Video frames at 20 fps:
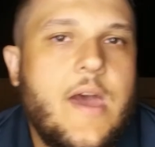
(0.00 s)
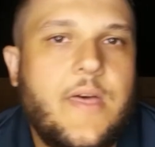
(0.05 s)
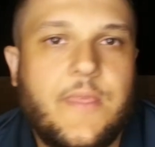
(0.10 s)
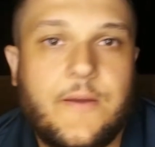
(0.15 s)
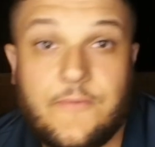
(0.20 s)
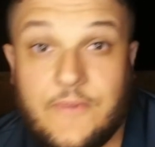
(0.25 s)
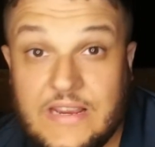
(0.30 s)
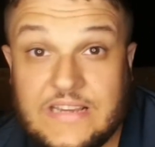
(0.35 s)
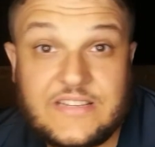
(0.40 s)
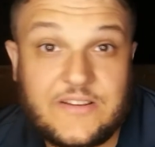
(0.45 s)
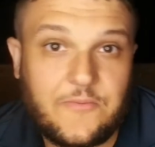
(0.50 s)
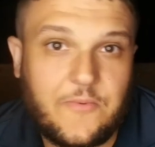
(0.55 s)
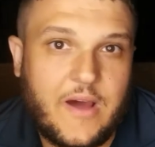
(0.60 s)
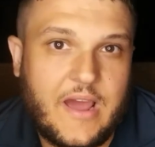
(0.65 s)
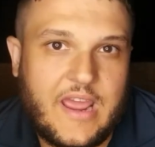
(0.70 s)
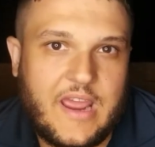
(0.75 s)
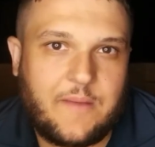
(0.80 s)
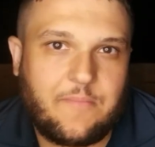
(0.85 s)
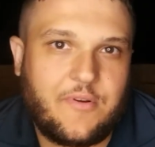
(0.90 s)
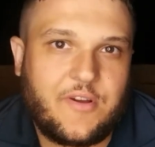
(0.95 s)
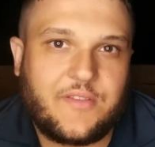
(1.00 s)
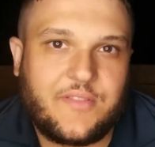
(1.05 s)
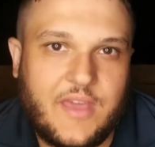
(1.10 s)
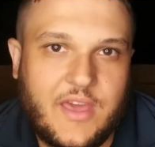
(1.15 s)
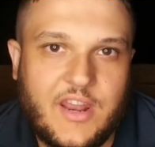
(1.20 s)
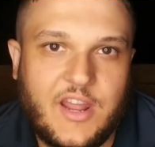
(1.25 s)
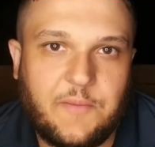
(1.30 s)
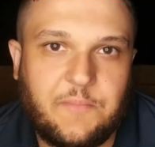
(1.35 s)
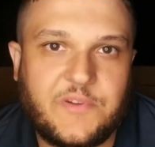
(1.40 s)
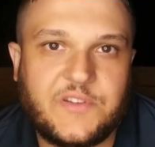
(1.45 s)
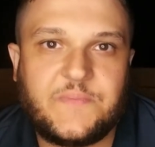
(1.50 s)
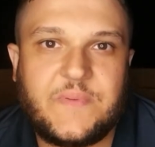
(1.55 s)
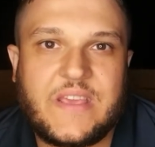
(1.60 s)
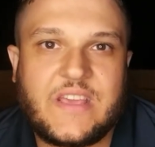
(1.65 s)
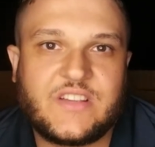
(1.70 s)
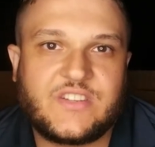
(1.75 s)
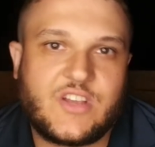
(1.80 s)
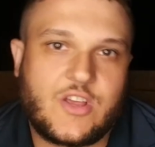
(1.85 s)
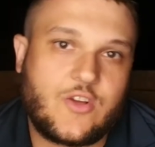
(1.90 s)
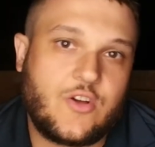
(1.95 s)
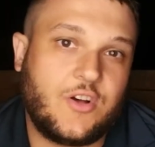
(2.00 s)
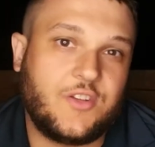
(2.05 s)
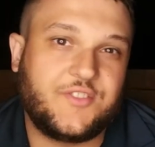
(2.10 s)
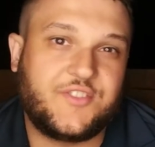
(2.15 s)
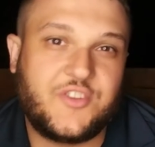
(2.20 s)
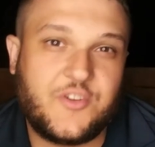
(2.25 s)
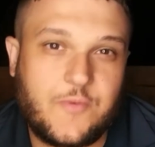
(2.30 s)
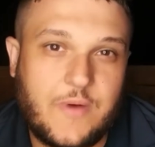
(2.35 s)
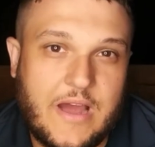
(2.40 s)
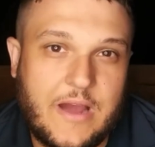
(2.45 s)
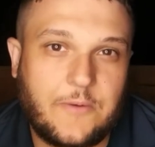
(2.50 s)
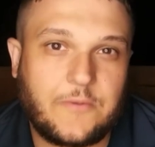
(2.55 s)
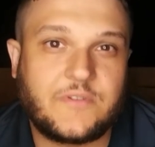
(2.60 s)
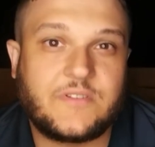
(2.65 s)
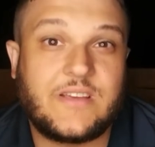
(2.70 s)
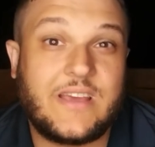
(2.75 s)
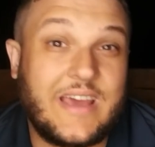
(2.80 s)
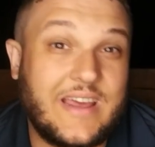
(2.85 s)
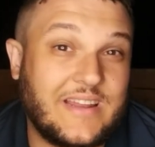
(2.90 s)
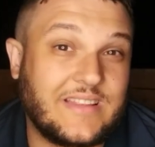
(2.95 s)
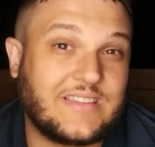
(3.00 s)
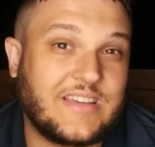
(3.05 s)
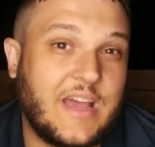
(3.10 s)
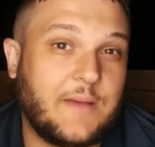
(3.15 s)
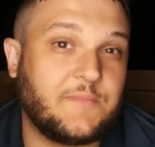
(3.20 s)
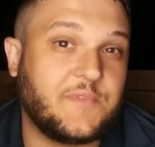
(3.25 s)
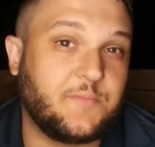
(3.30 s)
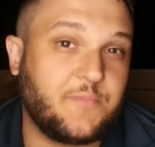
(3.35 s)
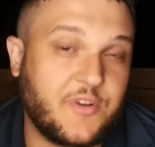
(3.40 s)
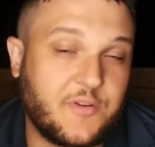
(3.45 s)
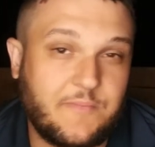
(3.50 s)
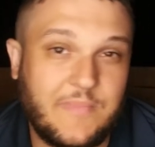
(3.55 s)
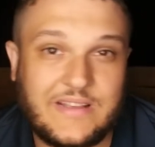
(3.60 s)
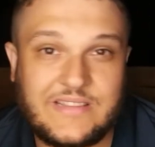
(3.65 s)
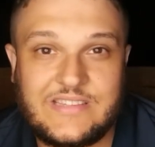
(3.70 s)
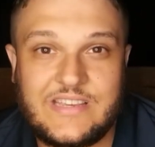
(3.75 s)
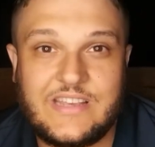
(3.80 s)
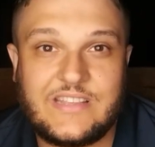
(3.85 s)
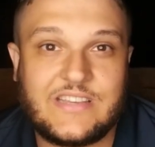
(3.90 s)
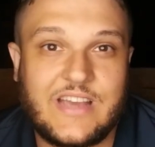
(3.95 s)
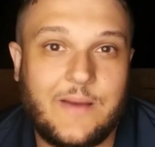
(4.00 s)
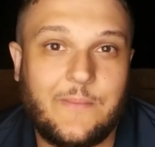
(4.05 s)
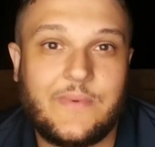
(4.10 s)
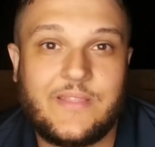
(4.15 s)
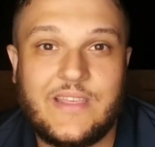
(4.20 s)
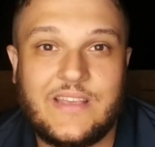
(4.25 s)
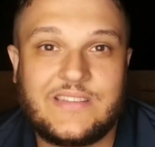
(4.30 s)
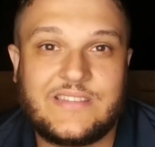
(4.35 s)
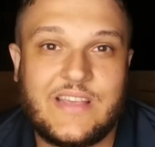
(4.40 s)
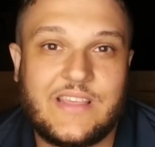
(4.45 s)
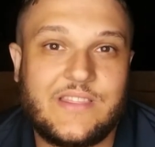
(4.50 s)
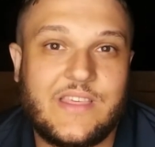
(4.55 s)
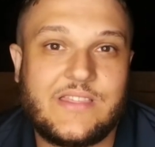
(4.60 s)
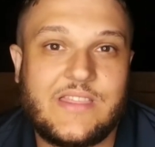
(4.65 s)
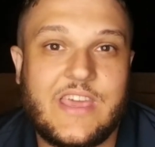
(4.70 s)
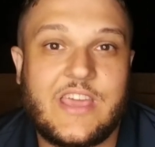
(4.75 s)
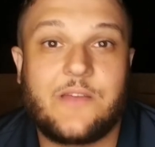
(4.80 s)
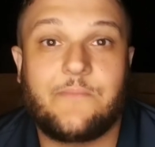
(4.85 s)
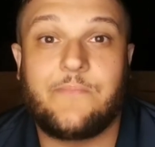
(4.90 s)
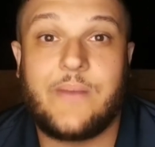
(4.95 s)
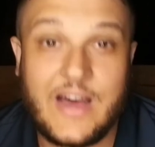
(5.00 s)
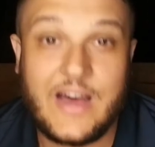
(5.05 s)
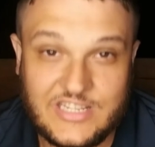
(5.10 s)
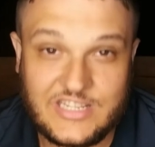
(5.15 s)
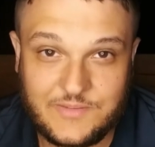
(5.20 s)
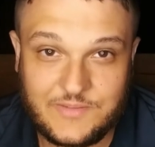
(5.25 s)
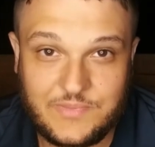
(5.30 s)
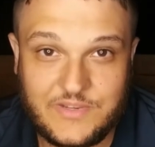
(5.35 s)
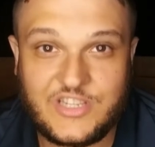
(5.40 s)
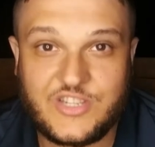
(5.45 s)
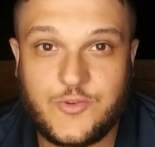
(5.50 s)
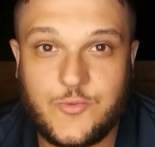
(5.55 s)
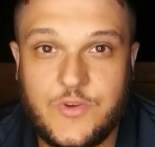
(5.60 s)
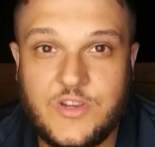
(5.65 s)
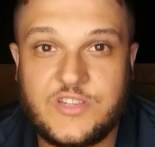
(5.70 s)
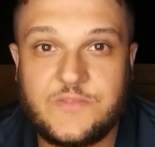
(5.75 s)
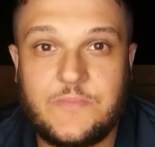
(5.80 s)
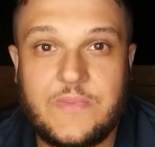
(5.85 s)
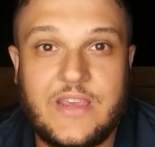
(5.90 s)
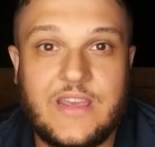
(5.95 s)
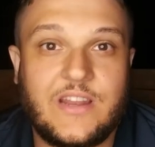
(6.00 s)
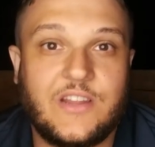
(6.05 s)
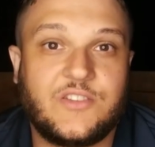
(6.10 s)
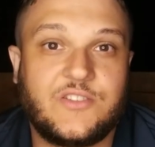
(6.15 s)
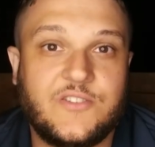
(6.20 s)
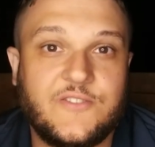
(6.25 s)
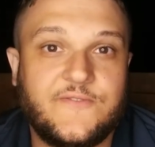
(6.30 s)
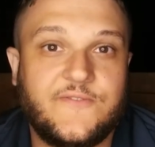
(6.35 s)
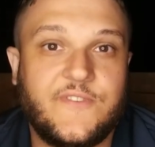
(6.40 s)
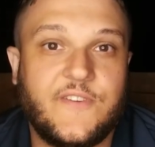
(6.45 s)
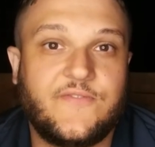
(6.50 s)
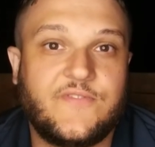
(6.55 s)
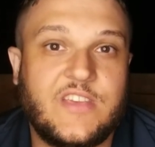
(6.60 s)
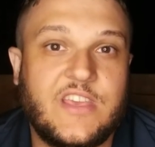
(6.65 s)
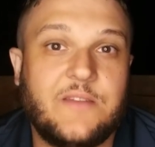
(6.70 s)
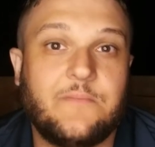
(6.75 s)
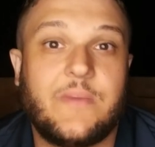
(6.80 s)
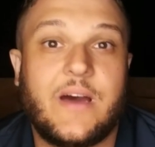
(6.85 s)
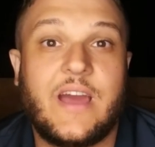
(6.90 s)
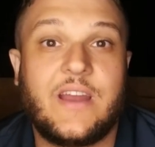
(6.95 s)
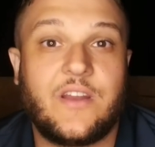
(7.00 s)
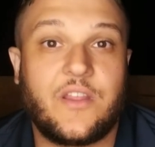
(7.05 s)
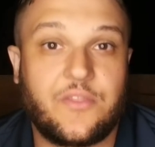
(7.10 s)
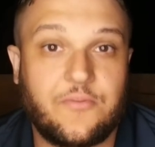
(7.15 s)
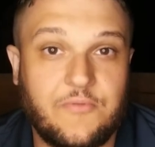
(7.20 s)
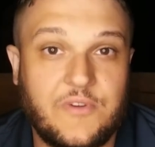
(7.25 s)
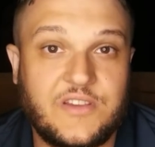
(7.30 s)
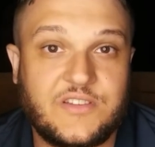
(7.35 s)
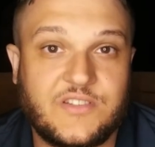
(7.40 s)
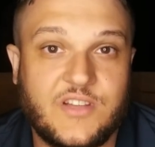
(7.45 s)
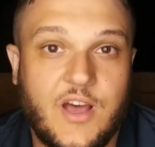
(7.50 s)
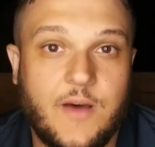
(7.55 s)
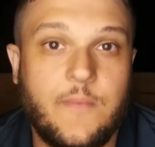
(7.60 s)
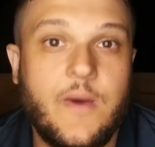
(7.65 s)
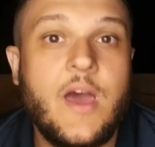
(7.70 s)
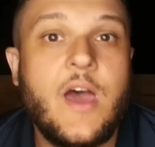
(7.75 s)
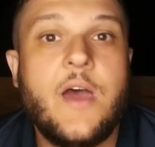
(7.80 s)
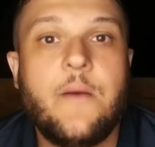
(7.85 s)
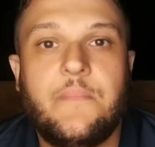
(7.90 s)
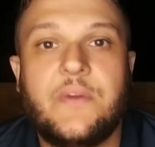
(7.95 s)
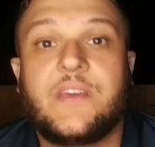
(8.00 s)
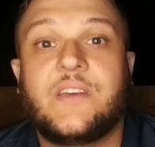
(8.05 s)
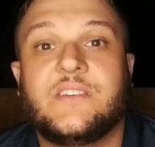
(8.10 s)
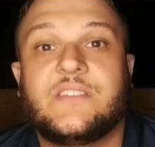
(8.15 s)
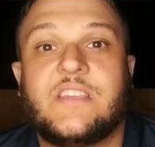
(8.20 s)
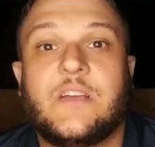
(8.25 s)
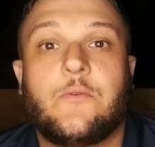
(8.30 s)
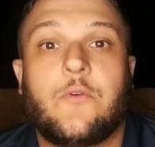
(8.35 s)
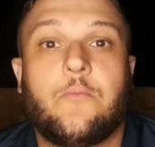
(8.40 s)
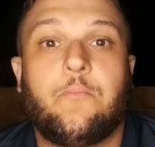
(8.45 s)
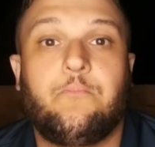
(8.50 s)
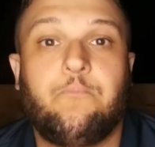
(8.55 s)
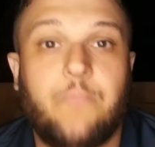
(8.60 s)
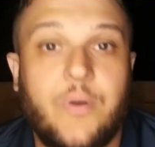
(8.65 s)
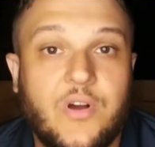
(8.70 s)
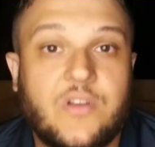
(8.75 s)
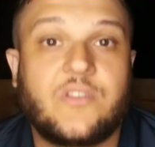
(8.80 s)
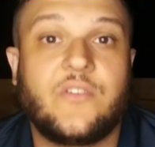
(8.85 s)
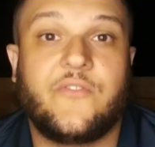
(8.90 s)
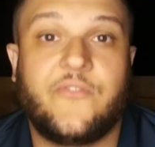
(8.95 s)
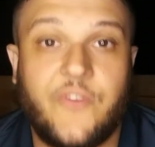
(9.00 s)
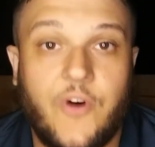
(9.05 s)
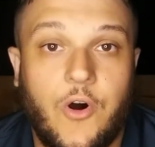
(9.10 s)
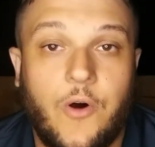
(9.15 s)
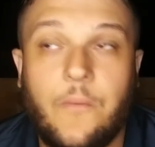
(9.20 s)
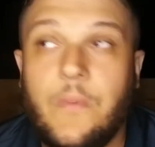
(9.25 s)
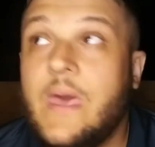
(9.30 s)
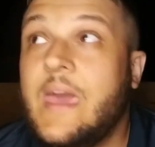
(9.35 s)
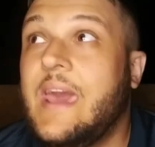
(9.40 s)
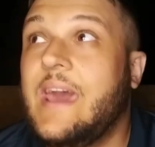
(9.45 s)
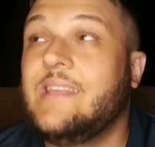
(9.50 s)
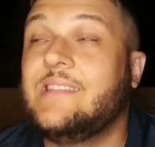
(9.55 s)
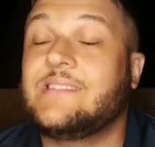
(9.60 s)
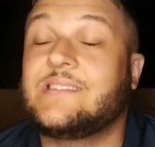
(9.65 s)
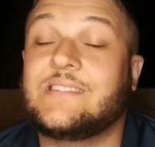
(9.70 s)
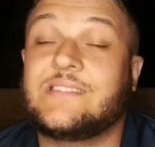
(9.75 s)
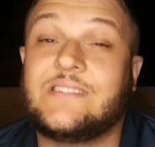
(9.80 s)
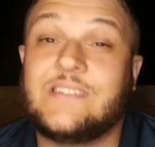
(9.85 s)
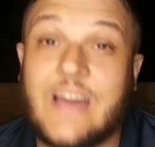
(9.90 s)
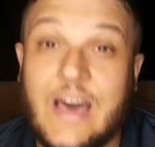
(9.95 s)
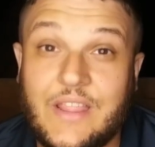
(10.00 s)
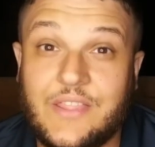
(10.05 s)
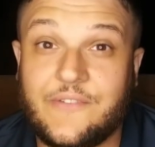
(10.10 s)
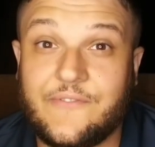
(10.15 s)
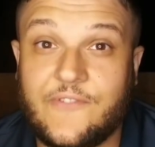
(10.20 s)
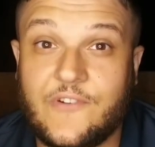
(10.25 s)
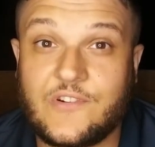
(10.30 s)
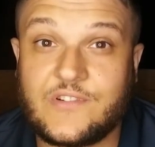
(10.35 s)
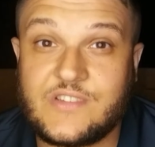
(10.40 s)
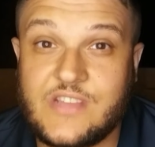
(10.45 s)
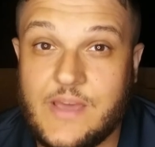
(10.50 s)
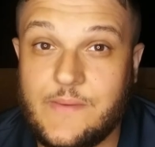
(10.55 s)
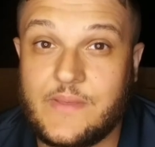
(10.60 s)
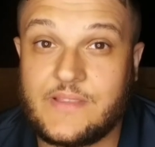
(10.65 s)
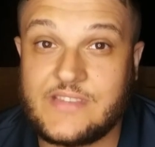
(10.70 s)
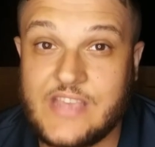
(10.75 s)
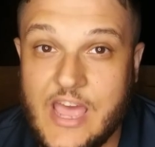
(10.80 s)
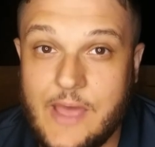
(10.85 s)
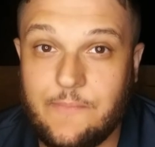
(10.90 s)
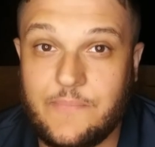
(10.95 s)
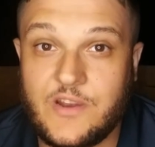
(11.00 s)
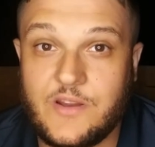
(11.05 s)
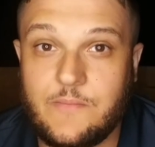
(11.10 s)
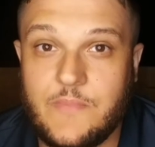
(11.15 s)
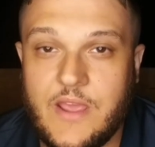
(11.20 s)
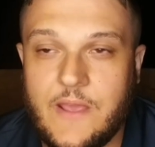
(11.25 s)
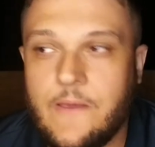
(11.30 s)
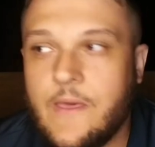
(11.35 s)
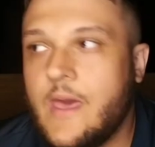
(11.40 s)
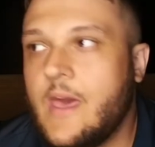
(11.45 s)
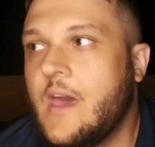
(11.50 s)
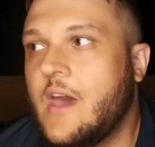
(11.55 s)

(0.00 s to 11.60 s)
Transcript: the reason why I bring that up is because I called two hours ahead of time to book my tee time, and they said that they could possibly squeeze me in at 2:15 behind a threesome because they were booked full. And this is not the first time that's happened to me.